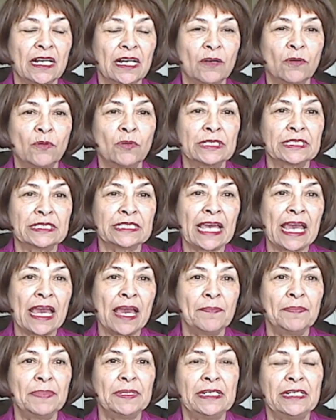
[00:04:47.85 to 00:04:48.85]
what's
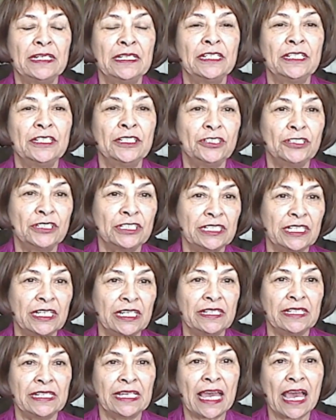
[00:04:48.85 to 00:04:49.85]
happening and you
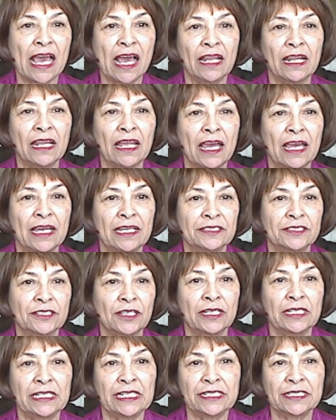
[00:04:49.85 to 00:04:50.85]
see the allies
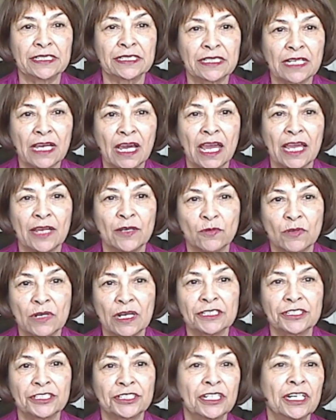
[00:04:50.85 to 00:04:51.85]
on each side,
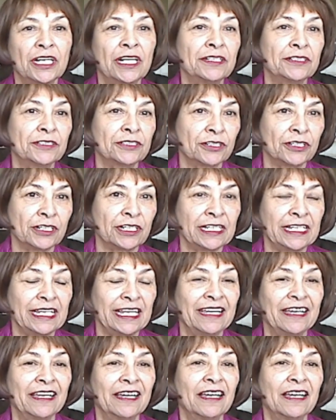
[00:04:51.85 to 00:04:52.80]
Russia and Turkey,